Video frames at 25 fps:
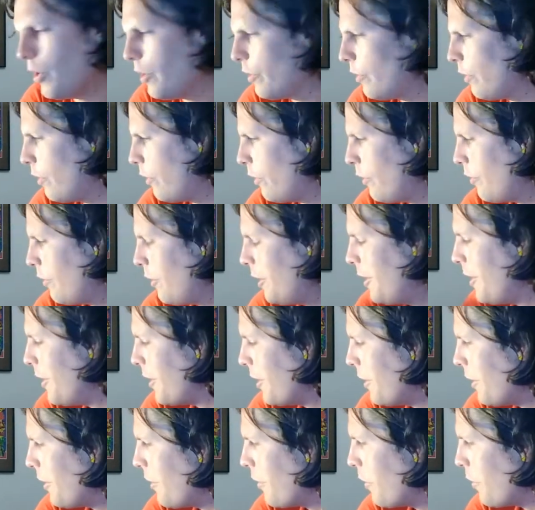rather than
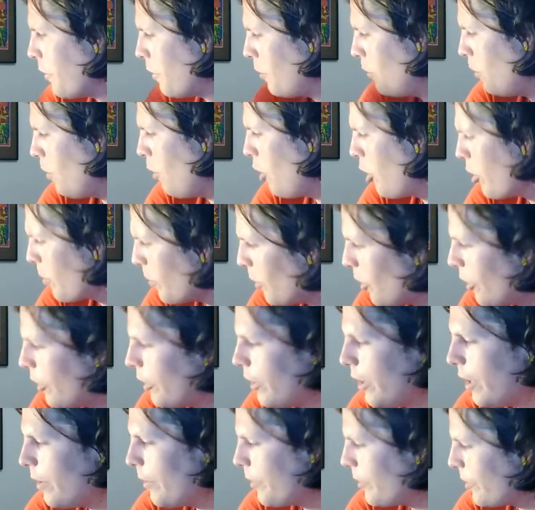you know the, the wiring
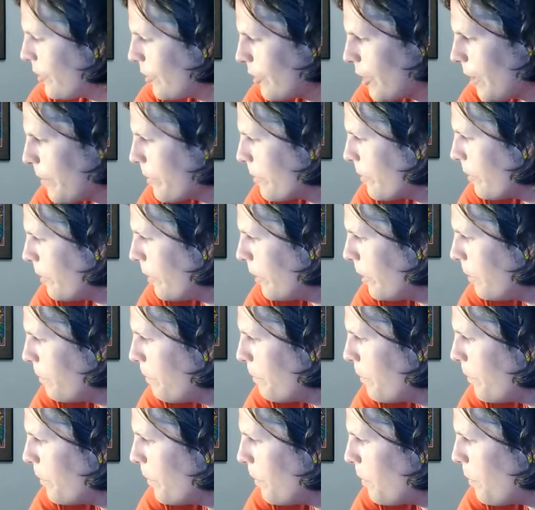behind here is just
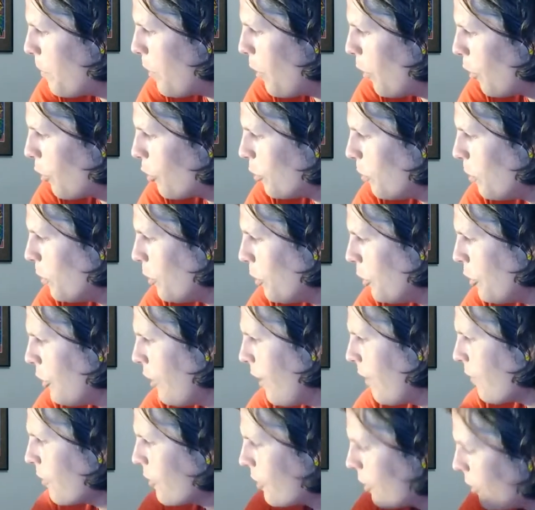absolutely horrible,
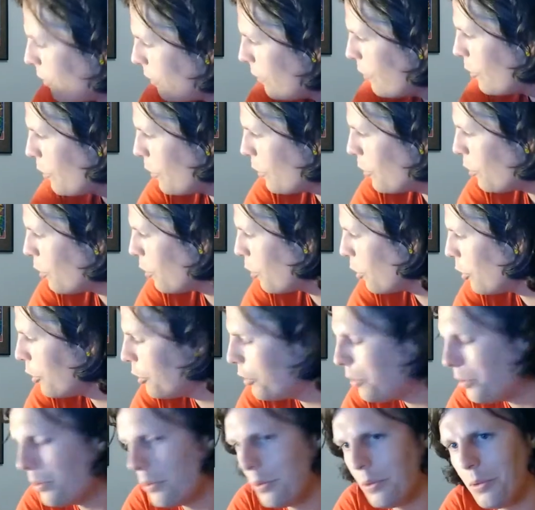and you have to kind of do it
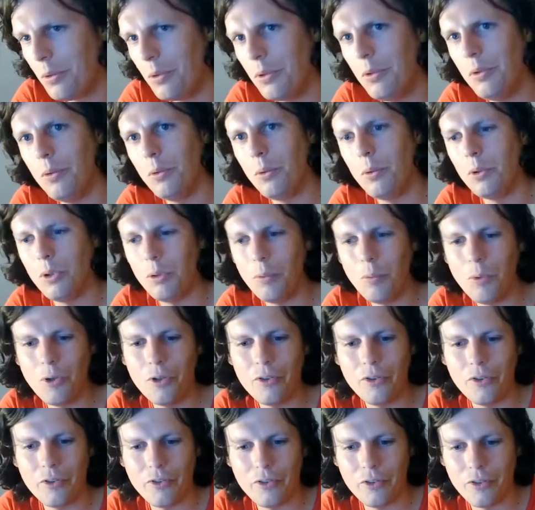all at all at
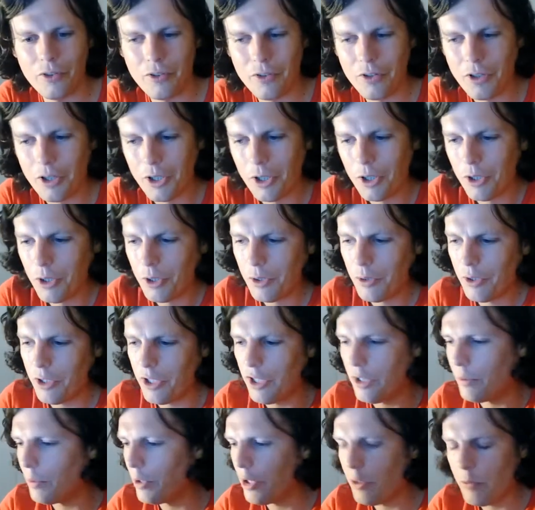once. And
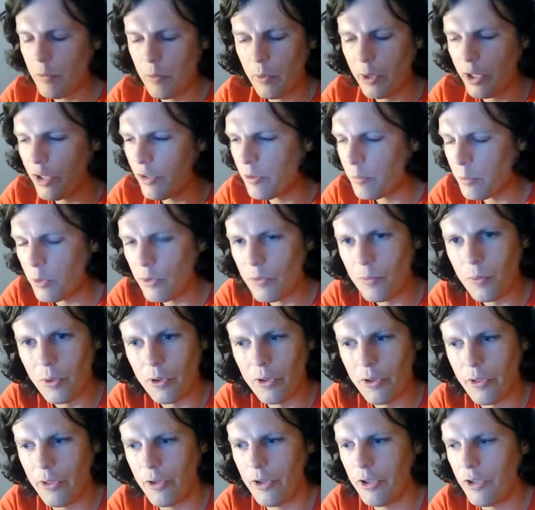you know, when you when you remove
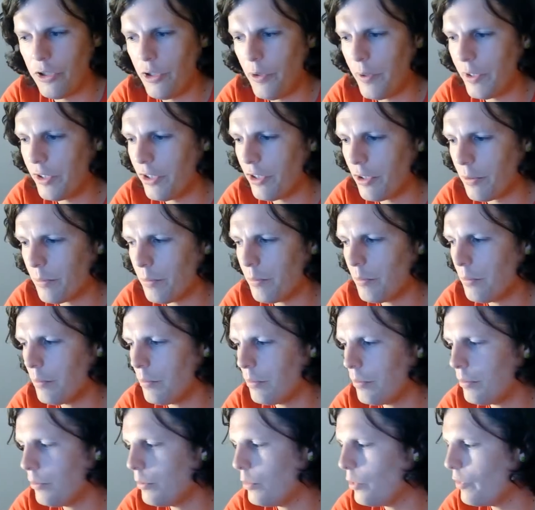one thing, you end up
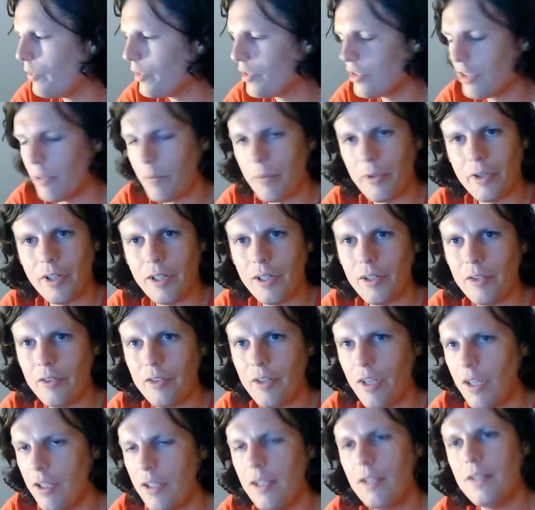moving something
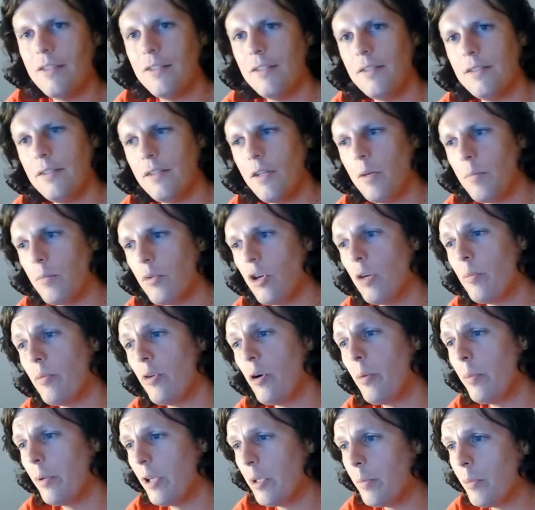else. Yeah, so
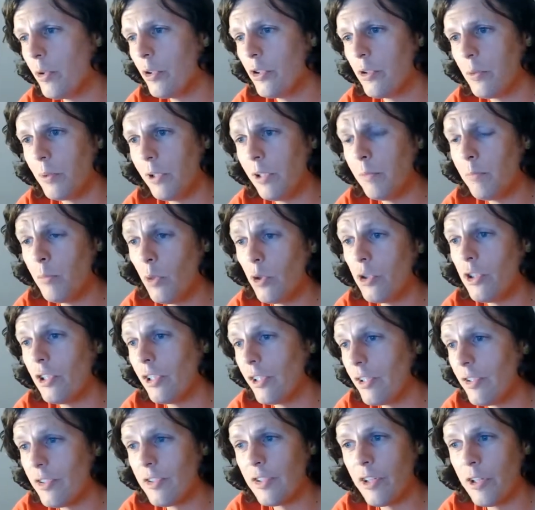a, properly modular
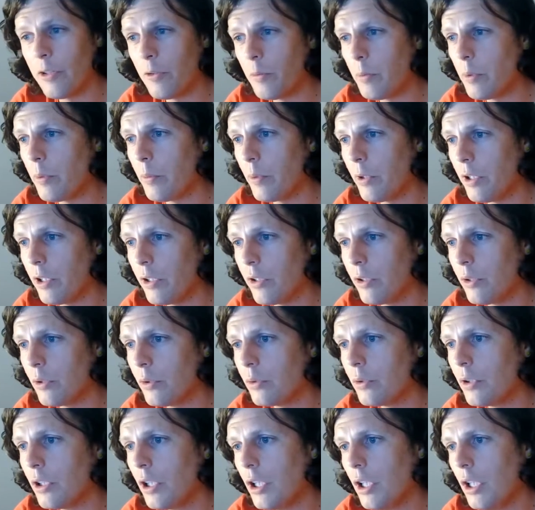modular design would be really
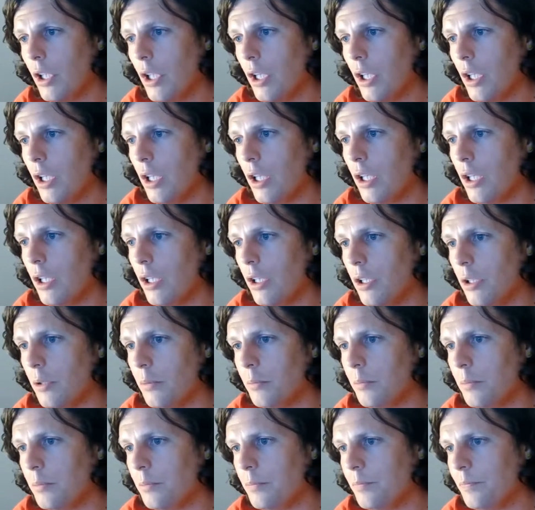cool.
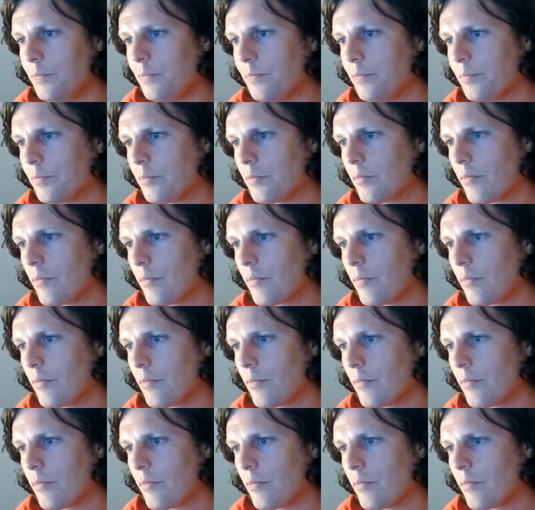Um,